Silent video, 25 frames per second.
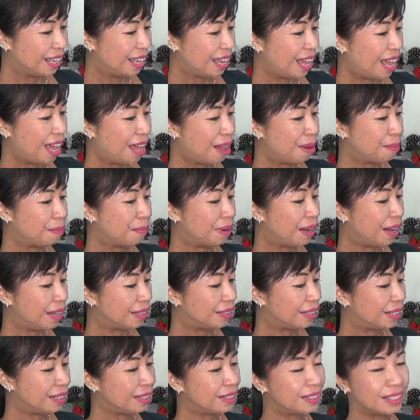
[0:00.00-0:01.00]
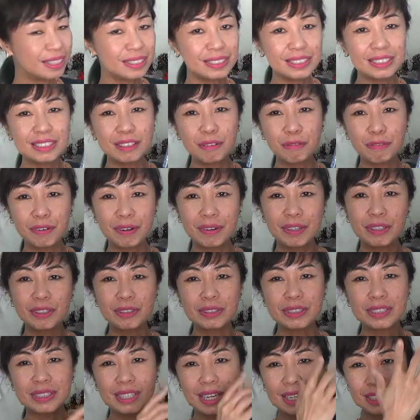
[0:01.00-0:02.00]
I think this is a very
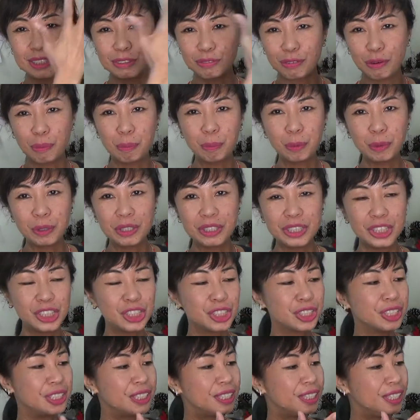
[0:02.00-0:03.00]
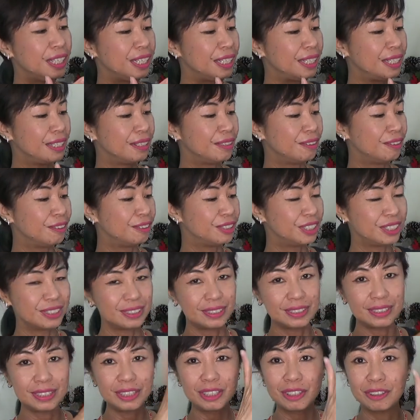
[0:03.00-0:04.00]
good size for bullet journaling, or
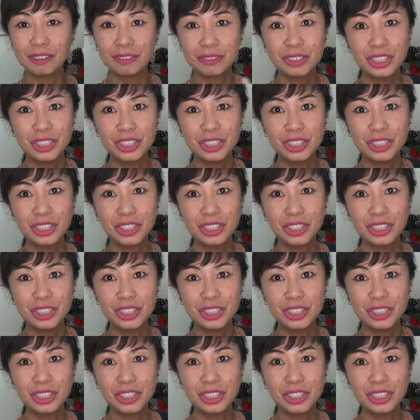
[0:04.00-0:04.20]
just, you know,